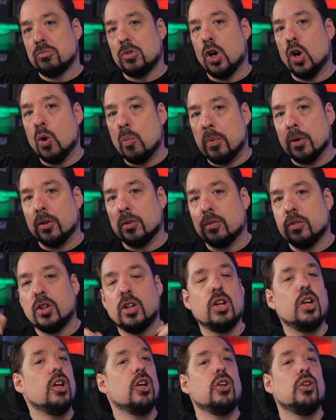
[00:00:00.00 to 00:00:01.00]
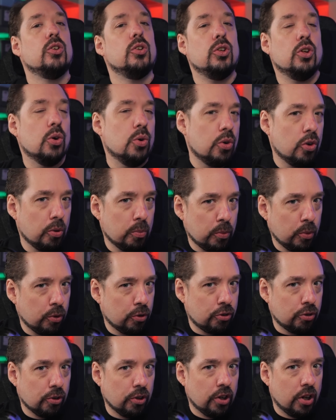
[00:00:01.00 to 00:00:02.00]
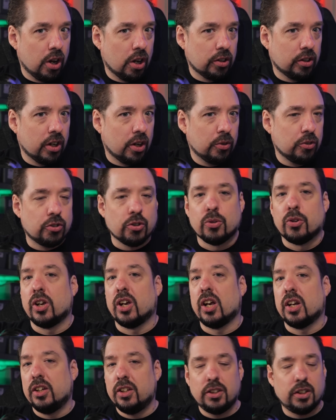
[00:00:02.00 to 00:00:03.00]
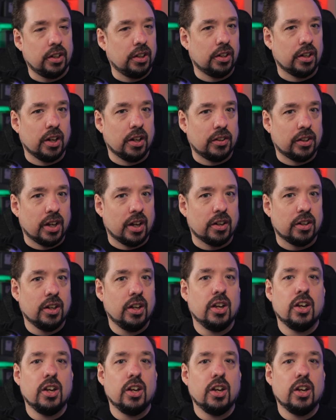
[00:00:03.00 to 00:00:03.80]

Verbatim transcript: open no commercial lockdowns or anything like that.